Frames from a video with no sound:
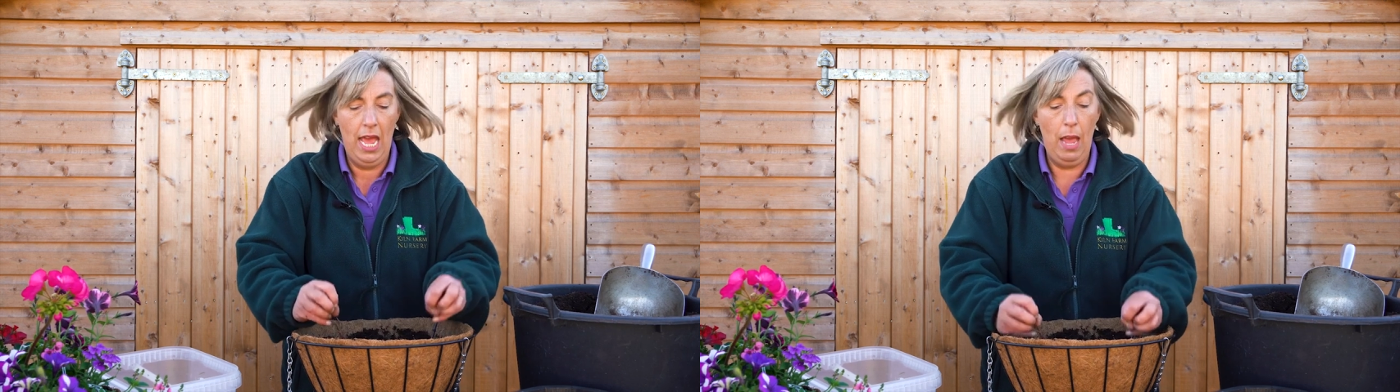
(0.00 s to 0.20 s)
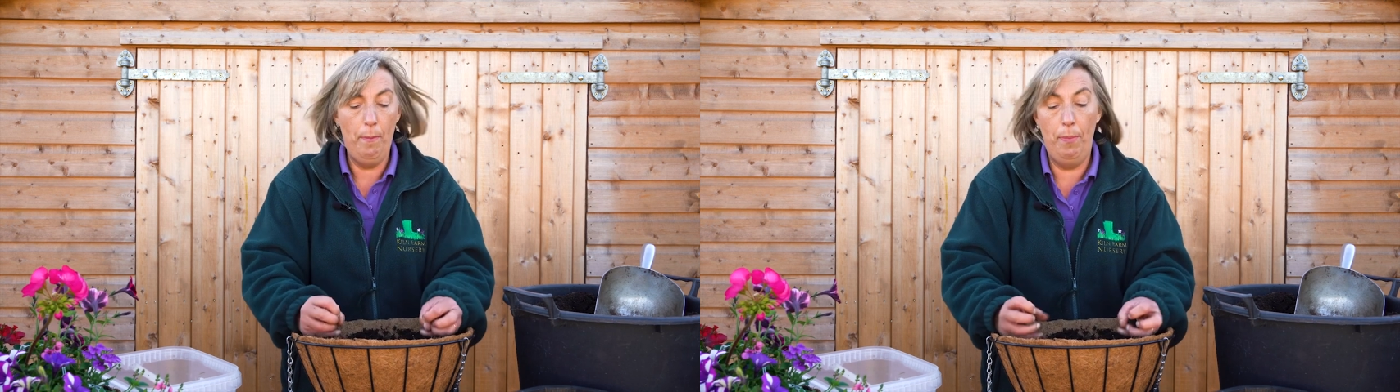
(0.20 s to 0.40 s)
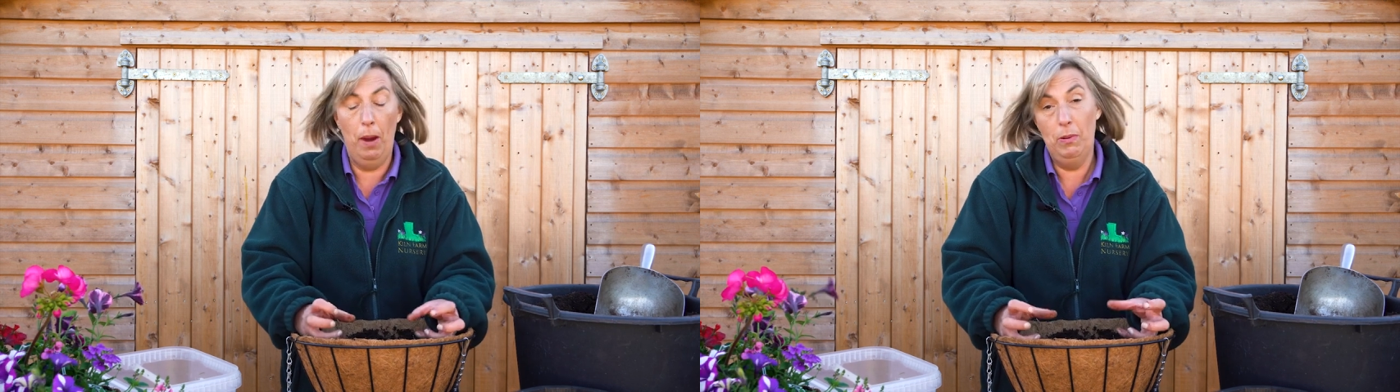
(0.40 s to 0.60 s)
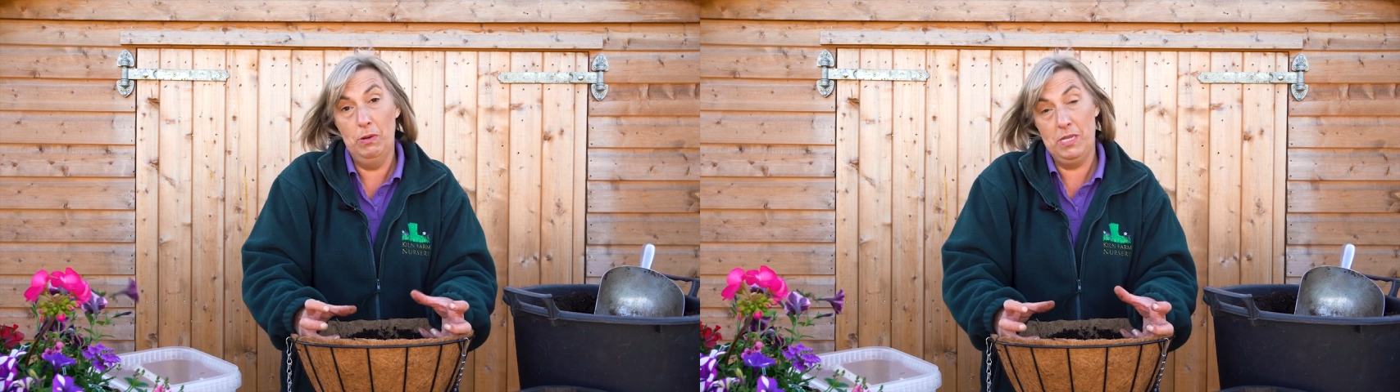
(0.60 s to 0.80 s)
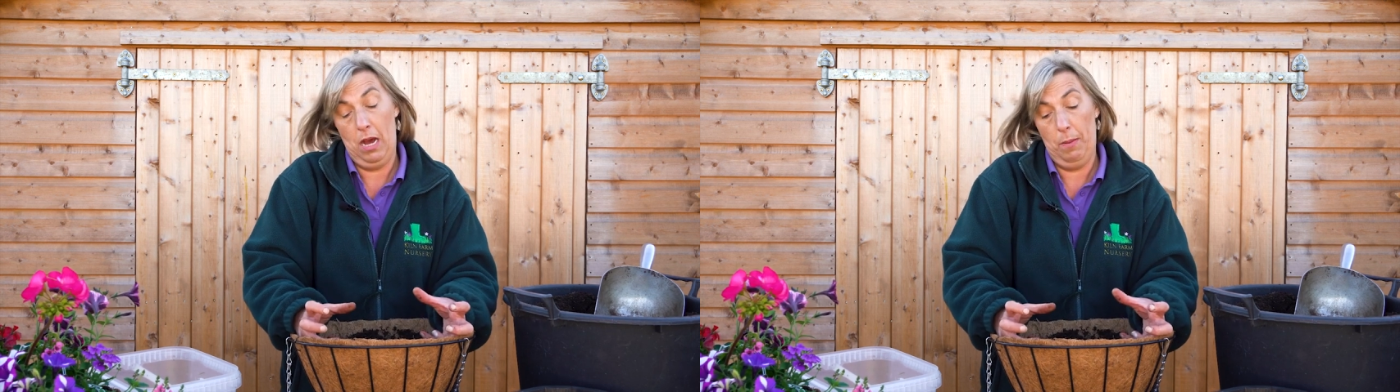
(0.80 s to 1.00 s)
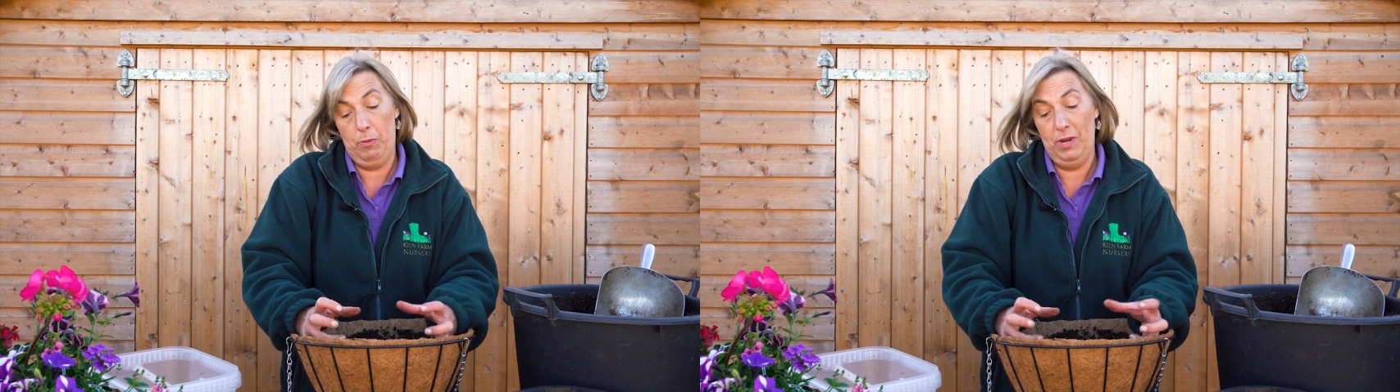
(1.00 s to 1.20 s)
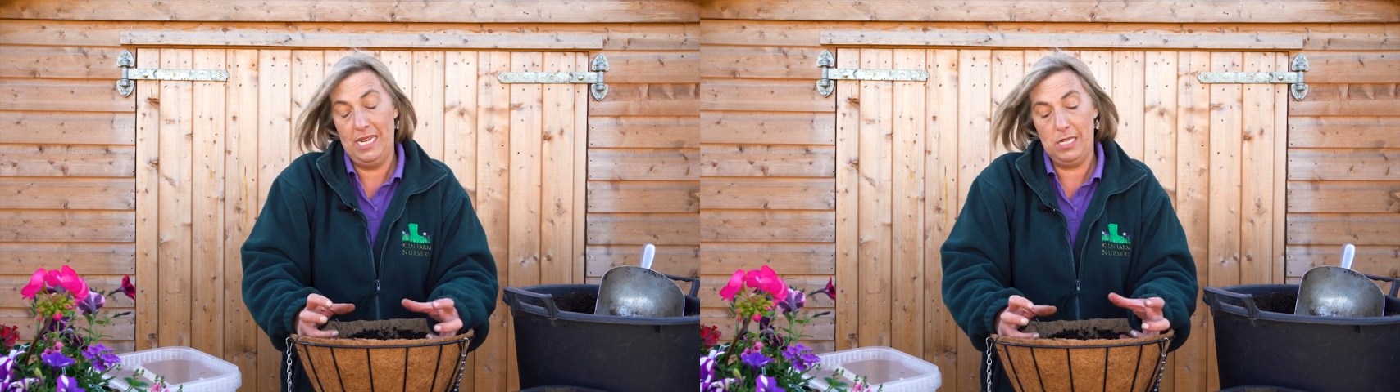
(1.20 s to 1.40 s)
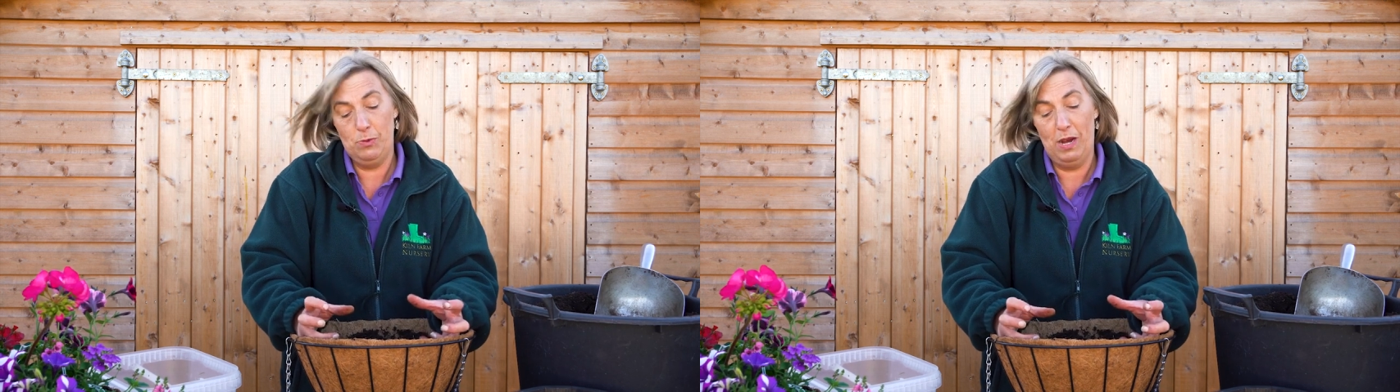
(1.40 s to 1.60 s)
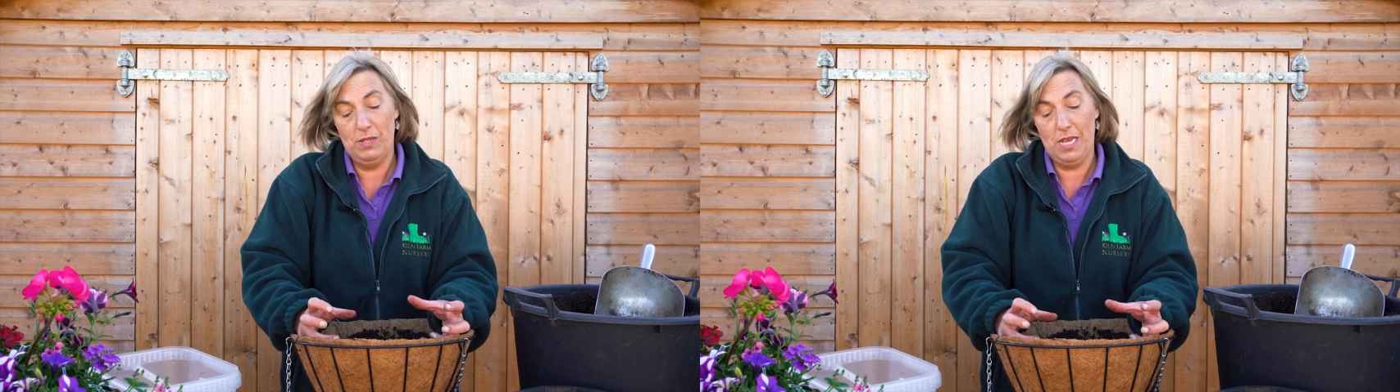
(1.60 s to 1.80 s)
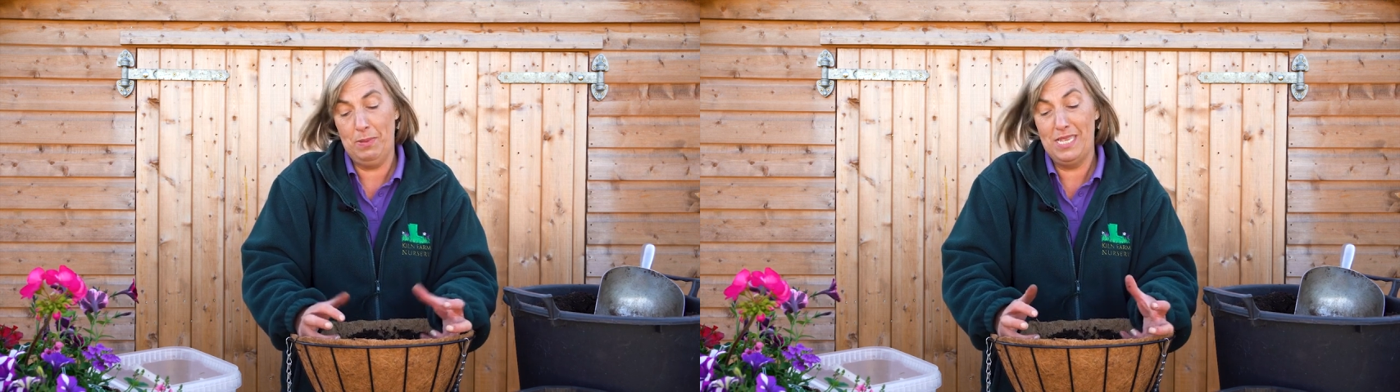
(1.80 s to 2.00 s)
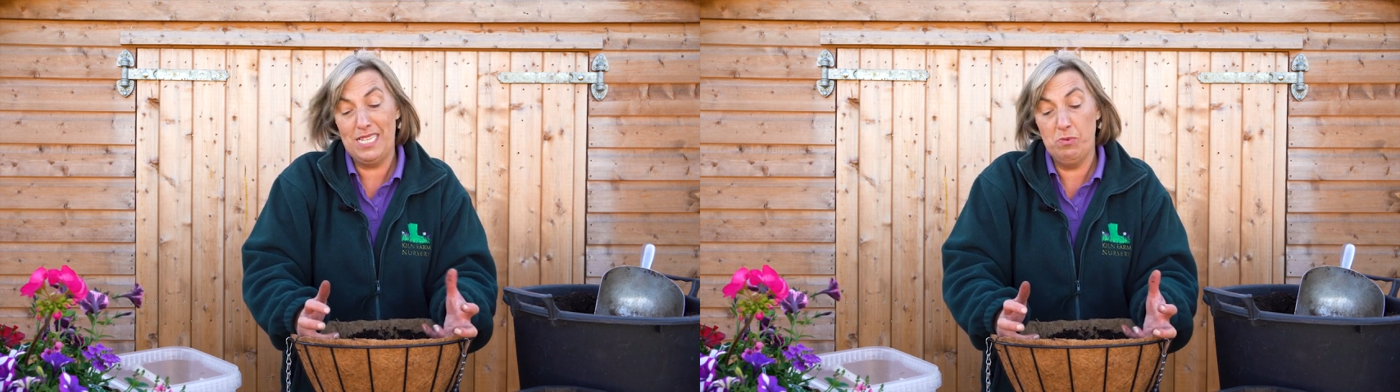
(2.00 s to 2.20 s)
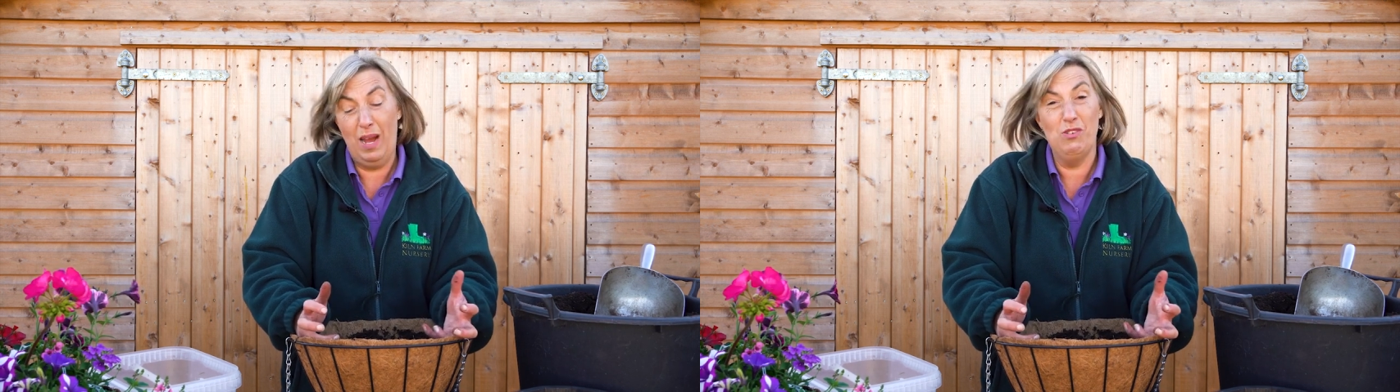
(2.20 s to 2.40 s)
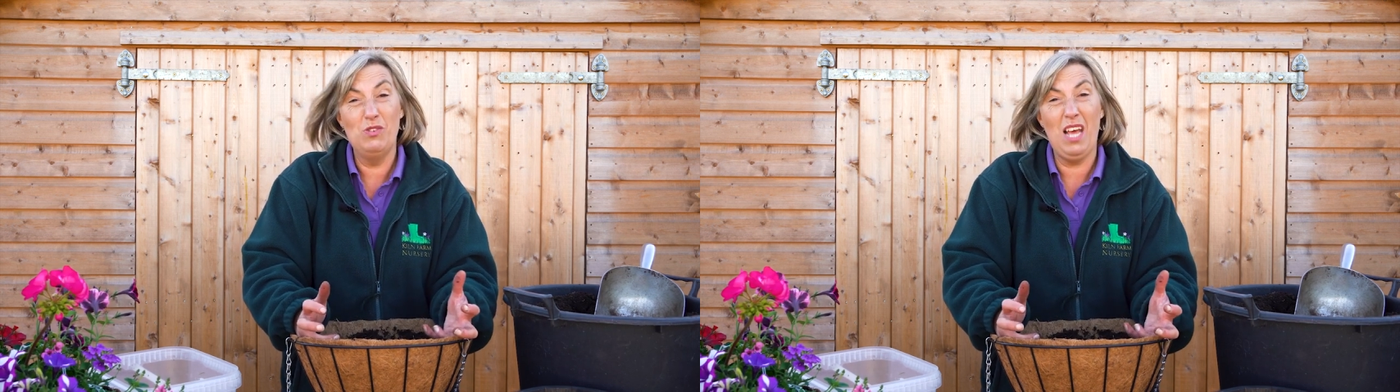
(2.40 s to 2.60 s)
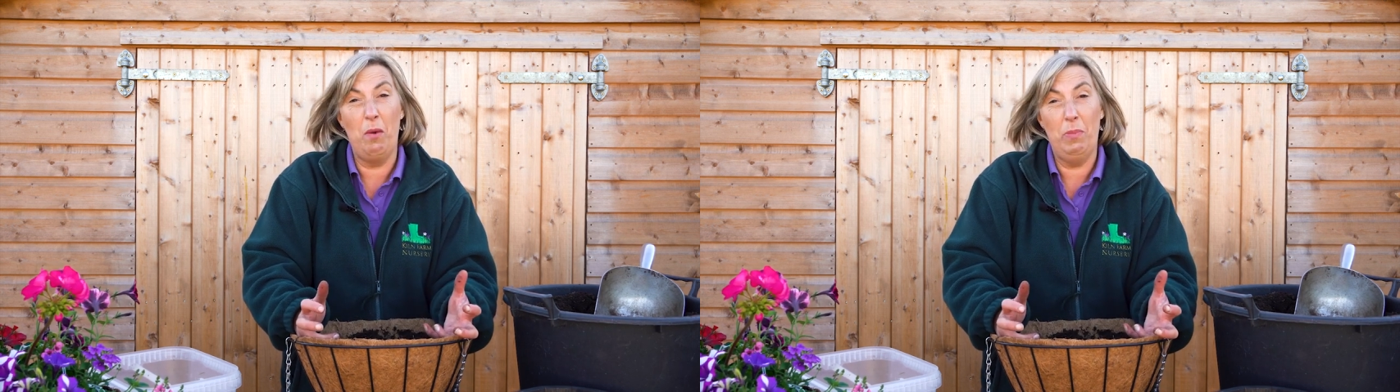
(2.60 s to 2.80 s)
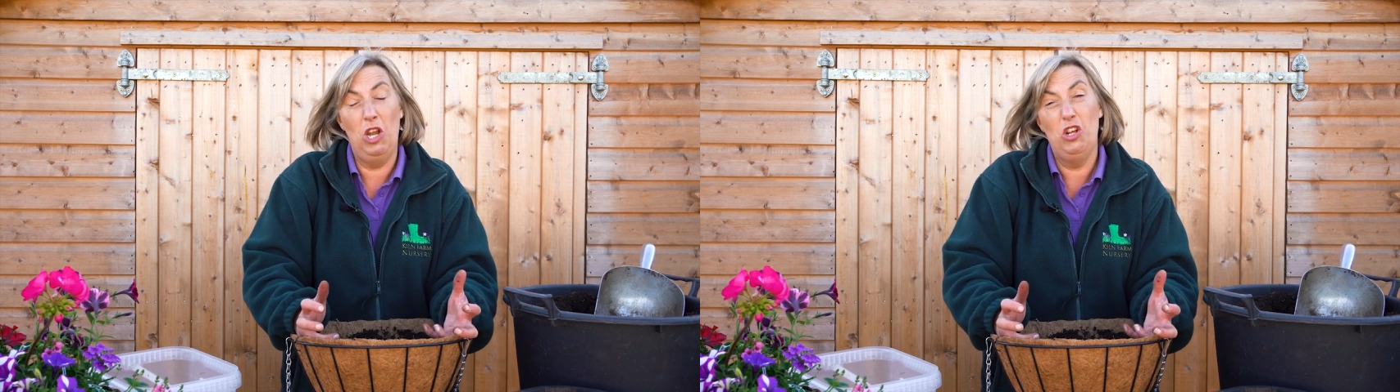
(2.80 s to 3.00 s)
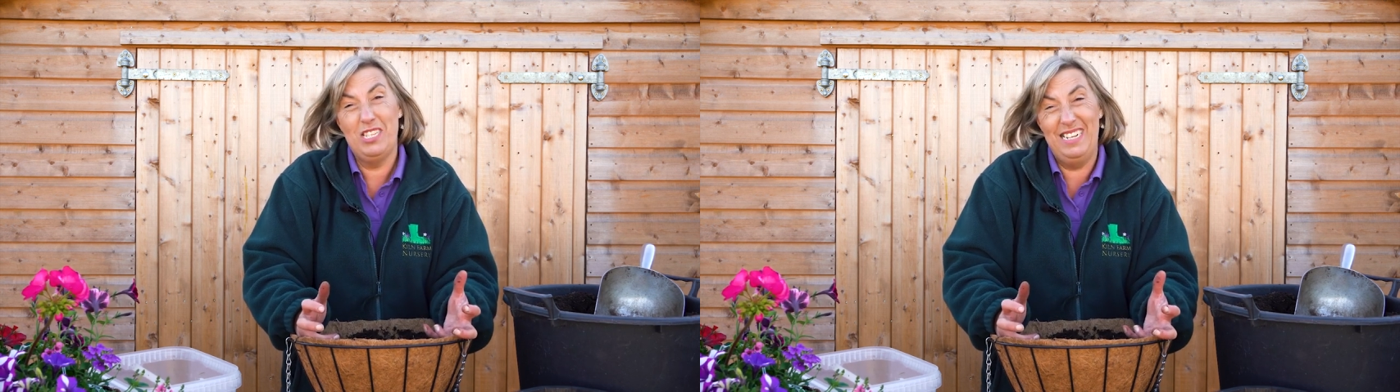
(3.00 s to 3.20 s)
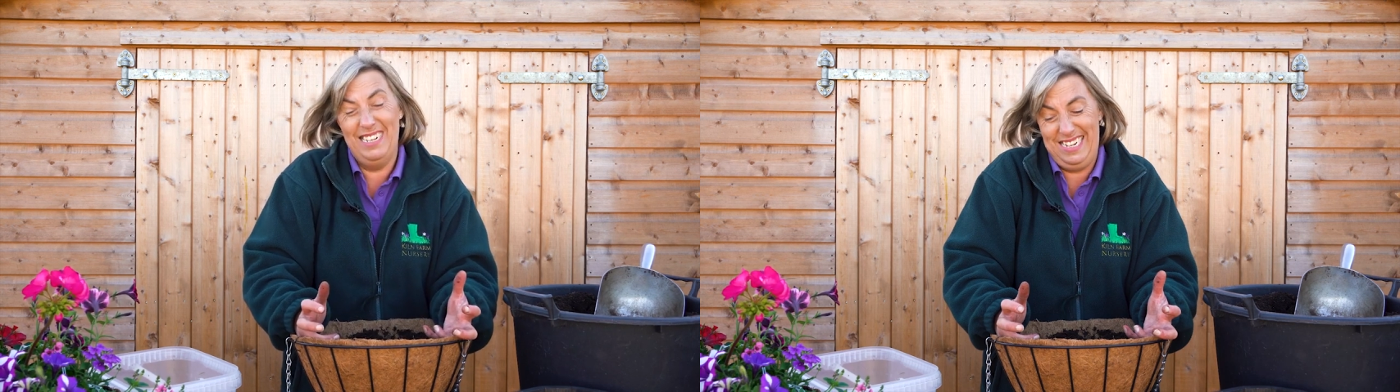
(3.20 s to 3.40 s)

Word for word: it bubbles up when it swells up and swells up and looks